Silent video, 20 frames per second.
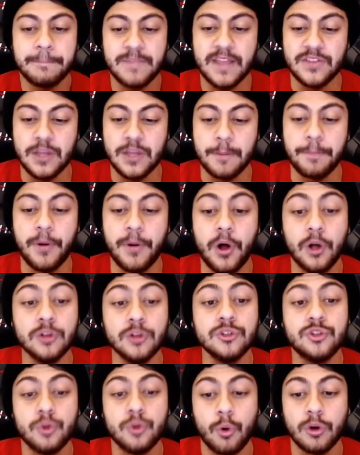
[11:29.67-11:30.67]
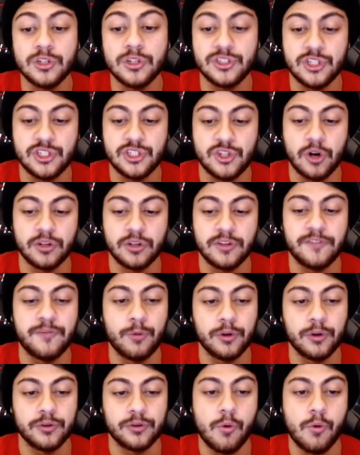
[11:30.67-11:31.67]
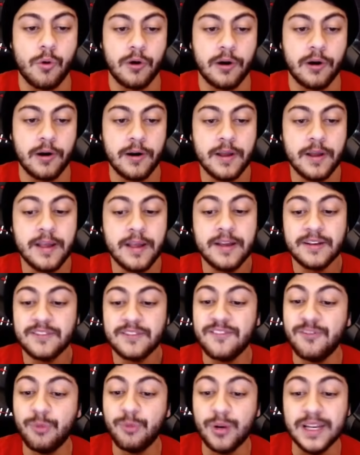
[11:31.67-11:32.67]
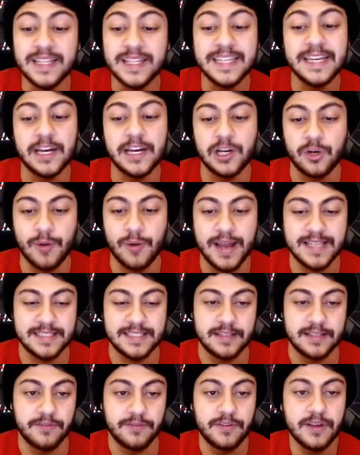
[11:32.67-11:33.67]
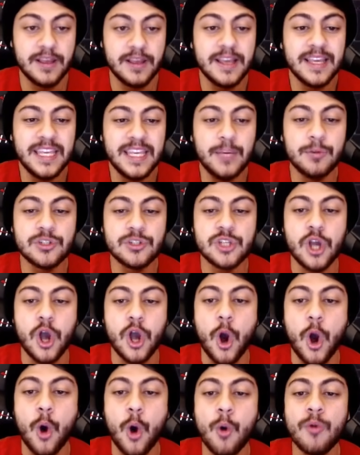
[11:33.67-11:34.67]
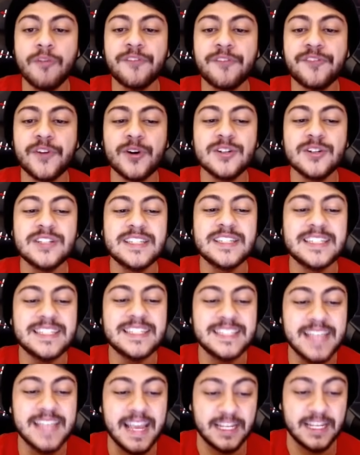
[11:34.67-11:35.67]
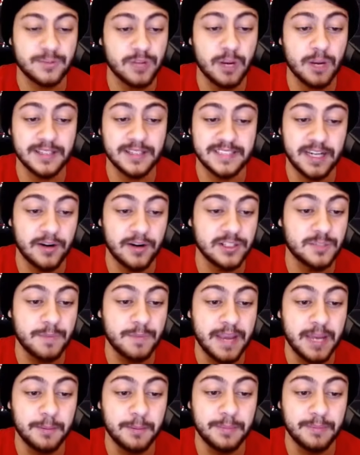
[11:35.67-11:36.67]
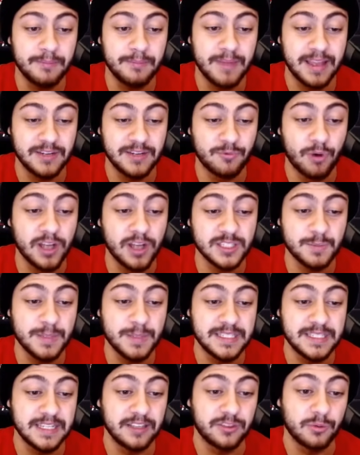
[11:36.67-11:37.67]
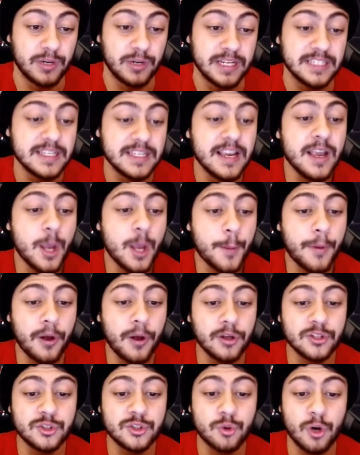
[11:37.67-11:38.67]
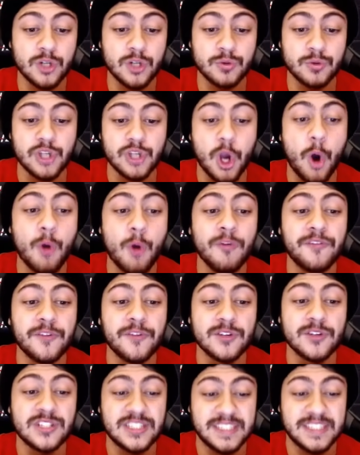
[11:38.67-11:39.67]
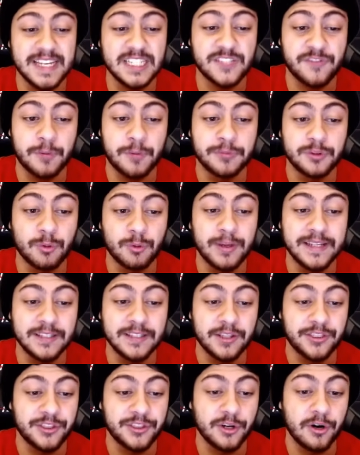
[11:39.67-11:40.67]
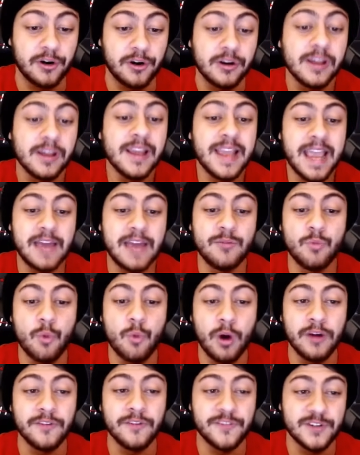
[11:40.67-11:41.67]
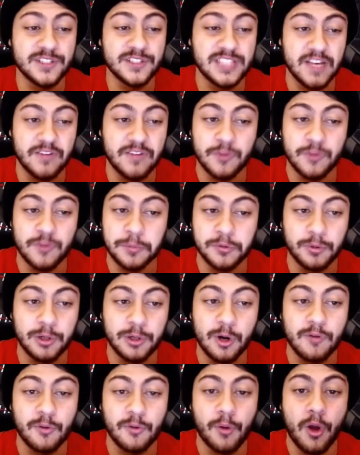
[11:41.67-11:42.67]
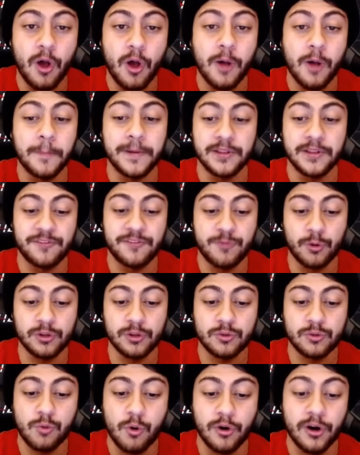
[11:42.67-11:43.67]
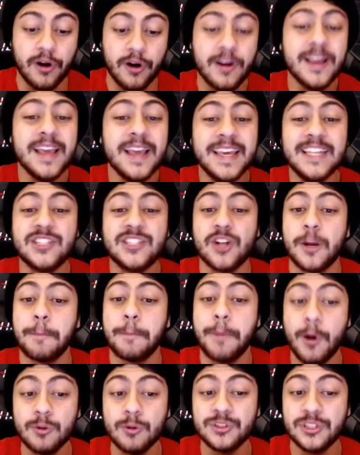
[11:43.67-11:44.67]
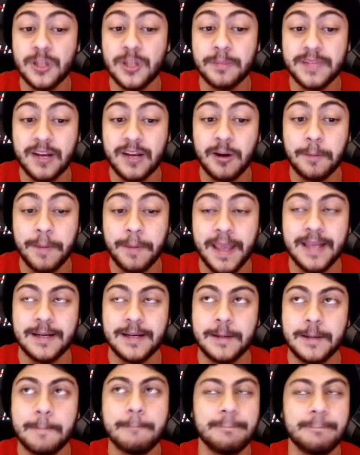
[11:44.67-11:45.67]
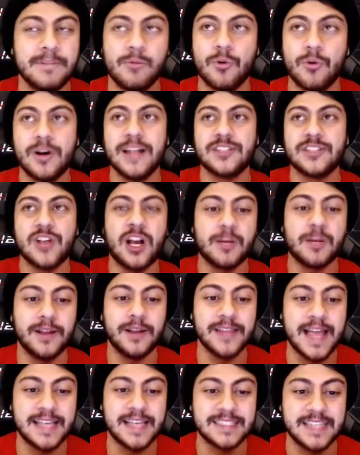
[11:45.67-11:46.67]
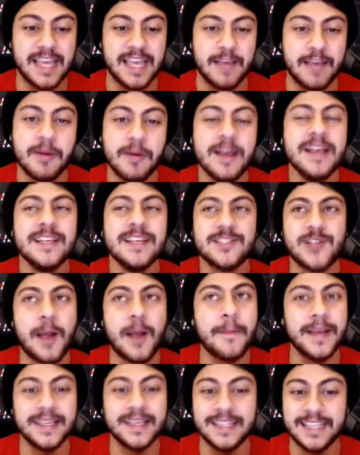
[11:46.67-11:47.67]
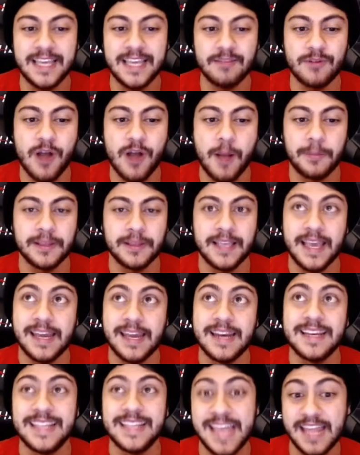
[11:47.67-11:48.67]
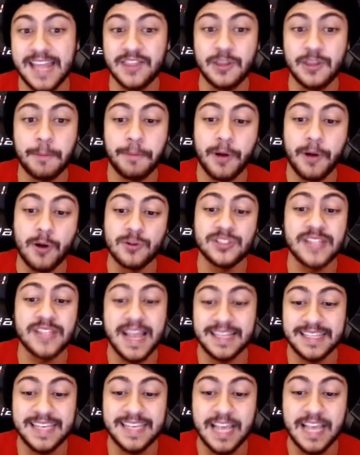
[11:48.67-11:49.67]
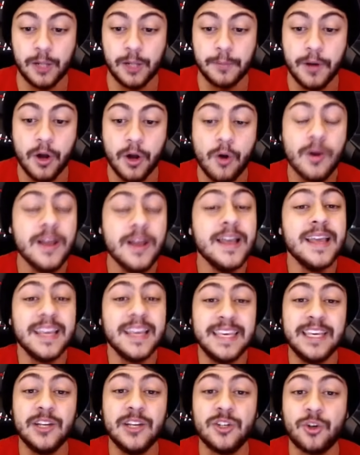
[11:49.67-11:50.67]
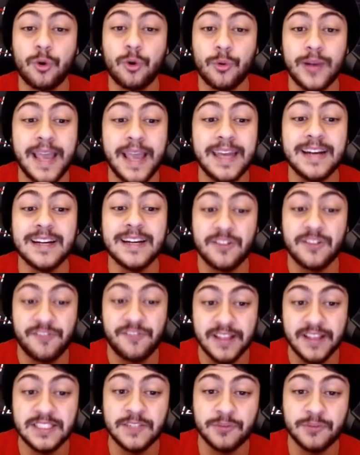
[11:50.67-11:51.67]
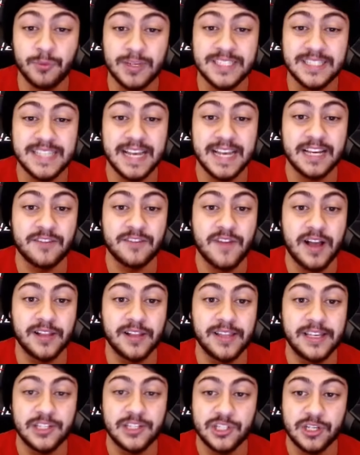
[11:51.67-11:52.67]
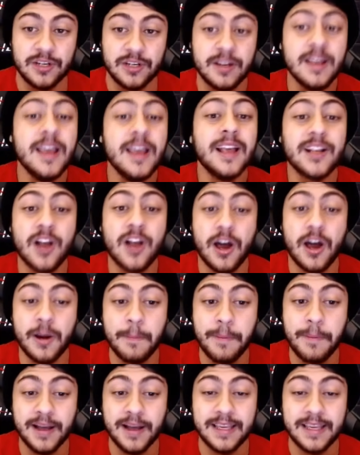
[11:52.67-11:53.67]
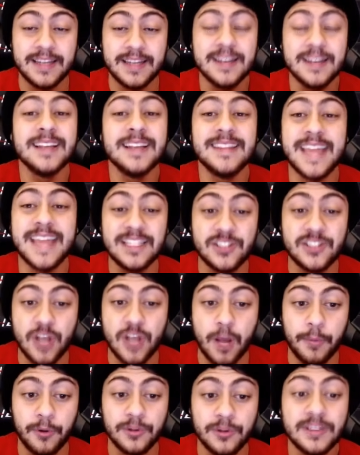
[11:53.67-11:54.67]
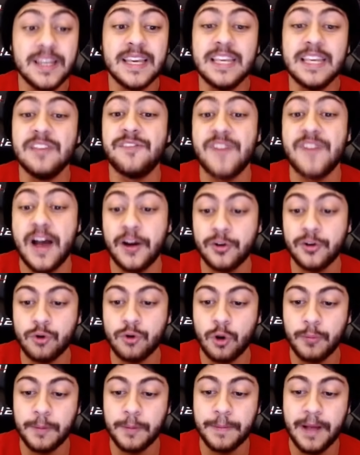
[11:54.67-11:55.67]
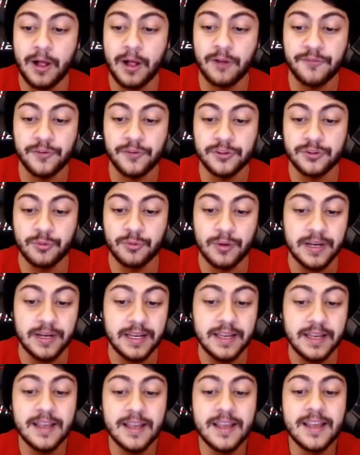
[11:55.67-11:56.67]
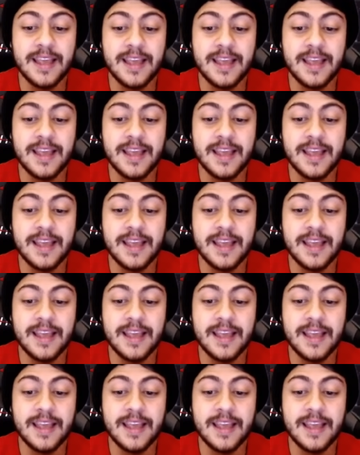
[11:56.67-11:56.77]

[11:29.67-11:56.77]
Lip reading: And then Paul George to start the fourth quarter. Really aggressive. He was 0-for-6. We're talking about Terrence Mann and Russ missing threes. Paul George was 0-for-6 from three in the third and 1-for-7 from three overall. But in the fourth quarter, he started posting up Gary Payton. And what did I talk about last game? Stop making the game complicated. Get in the post at the elbow. He created a defensive three-second violation, got a bucket. They doubled. He found Norman Powell for three.